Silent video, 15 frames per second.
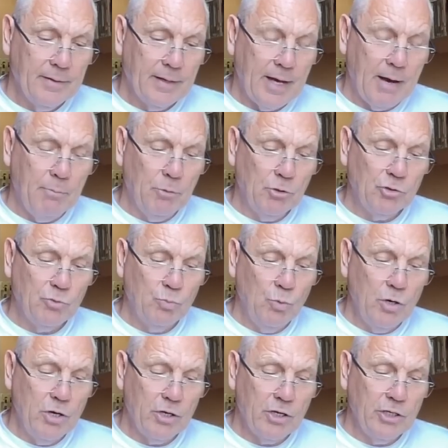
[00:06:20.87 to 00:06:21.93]
How much
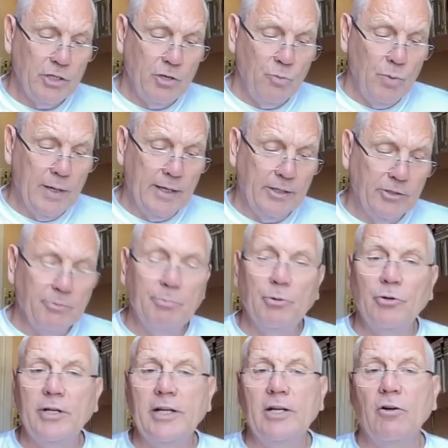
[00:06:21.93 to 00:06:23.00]
work are you willing to
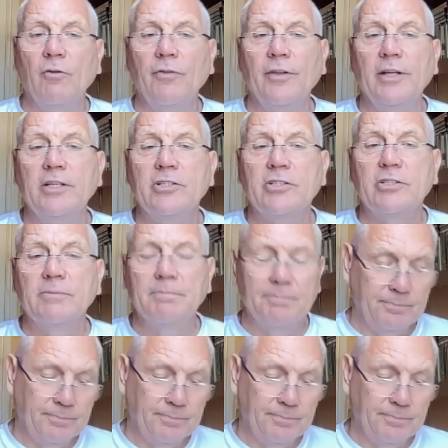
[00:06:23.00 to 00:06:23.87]
put in on this?